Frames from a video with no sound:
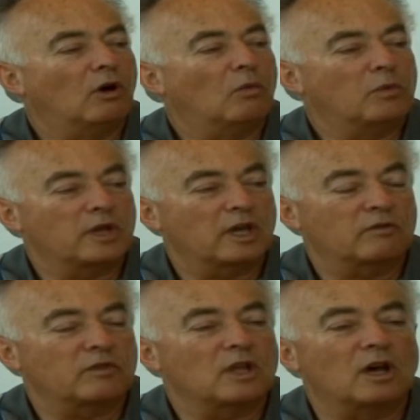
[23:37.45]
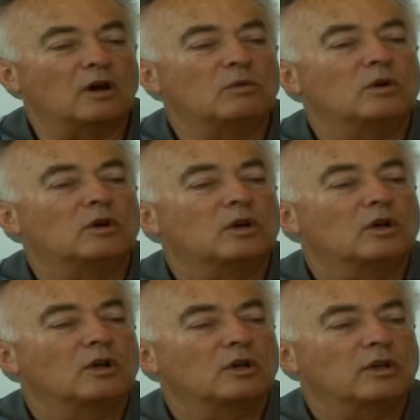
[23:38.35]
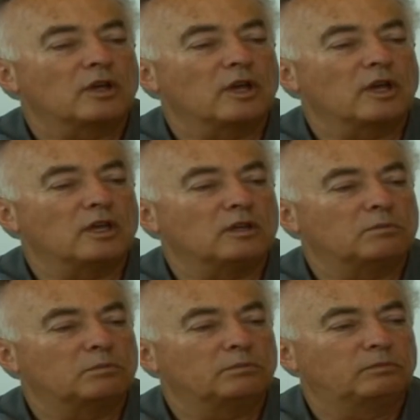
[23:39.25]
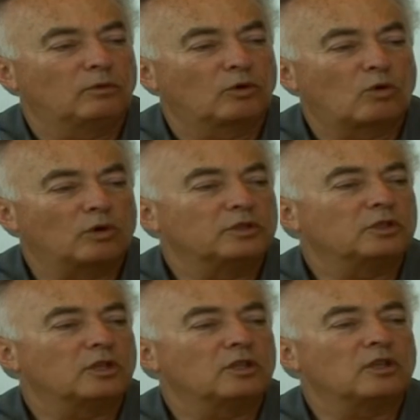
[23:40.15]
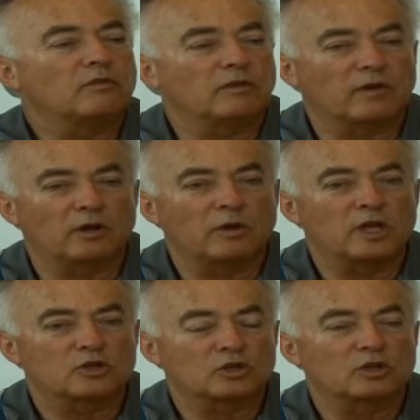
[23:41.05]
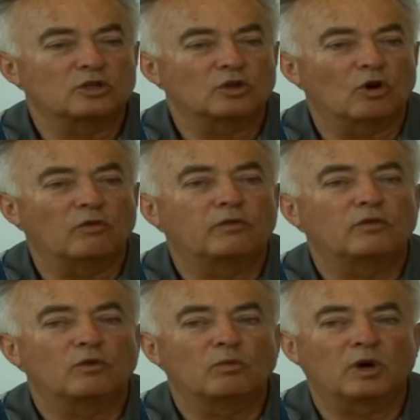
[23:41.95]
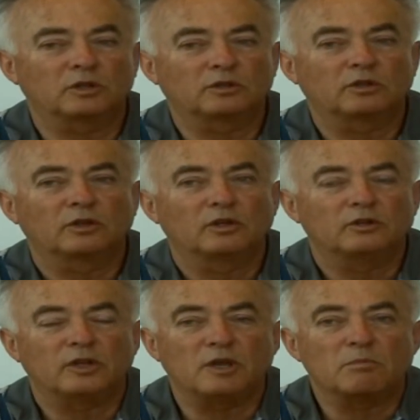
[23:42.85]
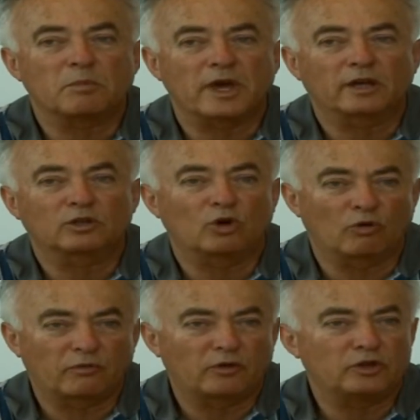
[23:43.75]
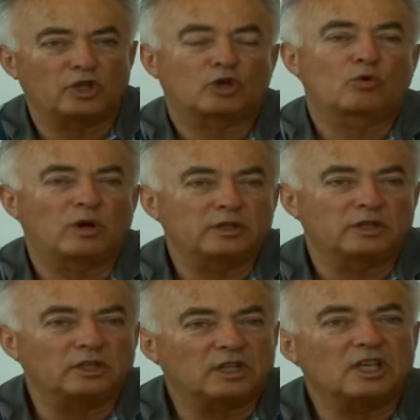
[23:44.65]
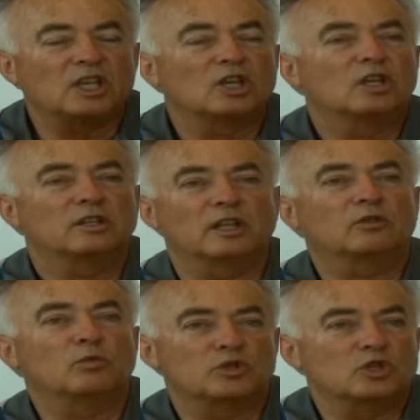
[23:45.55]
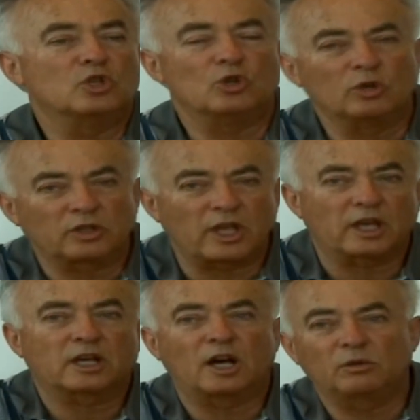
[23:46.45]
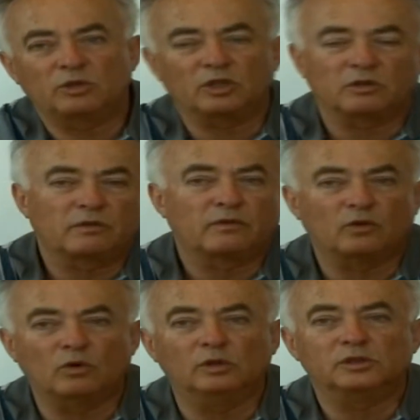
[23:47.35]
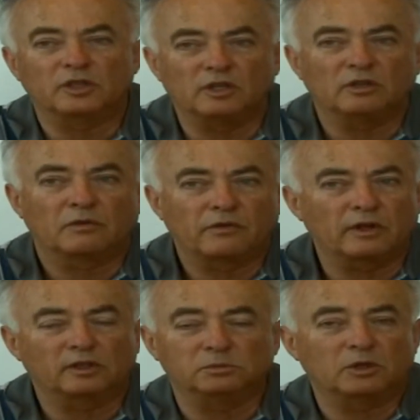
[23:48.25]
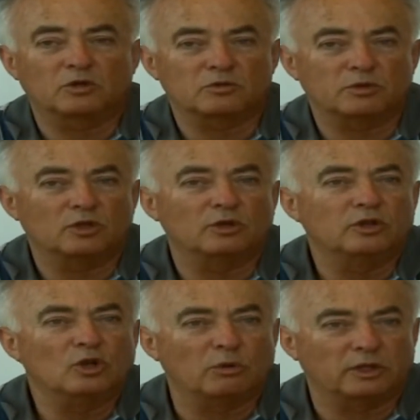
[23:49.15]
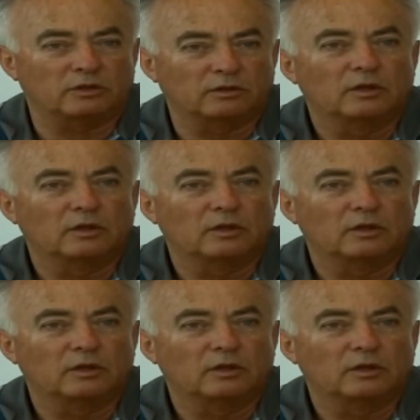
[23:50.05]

we have now a quantitative evaluation of what the impact of the quantity that was not accounted for in the filter, because we don't know it.